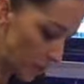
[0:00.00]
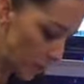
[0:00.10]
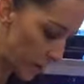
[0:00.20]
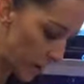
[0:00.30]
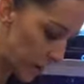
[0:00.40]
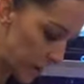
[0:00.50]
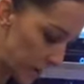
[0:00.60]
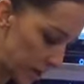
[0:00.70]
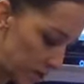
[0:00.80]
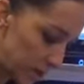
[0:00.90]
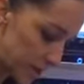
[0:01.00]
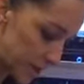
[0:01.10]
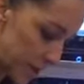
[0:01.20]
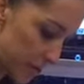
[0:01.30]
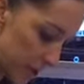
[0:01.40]
And each
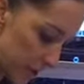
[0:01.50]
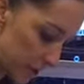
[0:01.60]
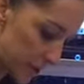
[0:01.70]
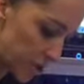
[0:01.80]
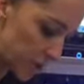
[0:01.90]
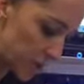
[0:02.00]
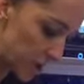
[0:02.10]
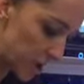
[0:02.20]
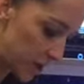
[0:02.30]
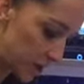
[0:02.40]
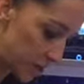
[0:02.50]
step in this treatment is